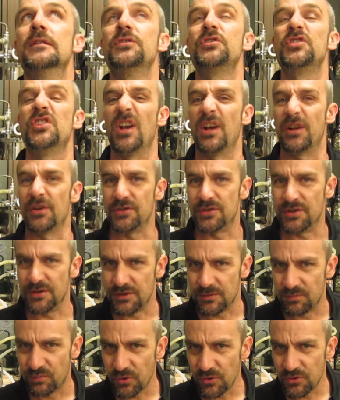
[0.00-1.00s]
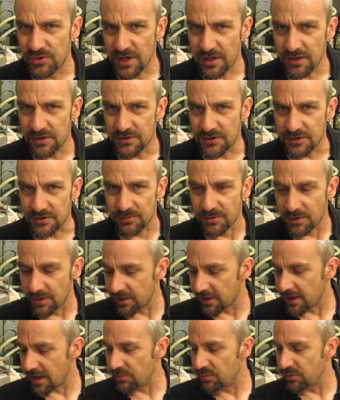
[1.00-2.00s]
Challenges, brew challenges. We've got
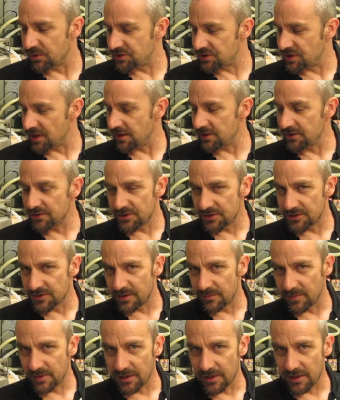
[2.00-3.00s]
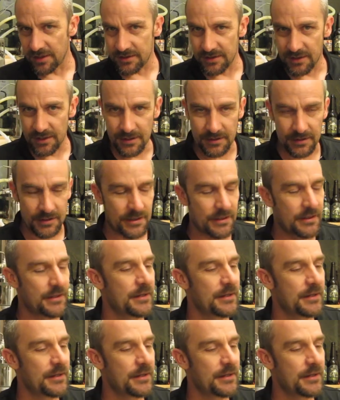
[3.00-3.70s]
a couple of challenges that have been laid down.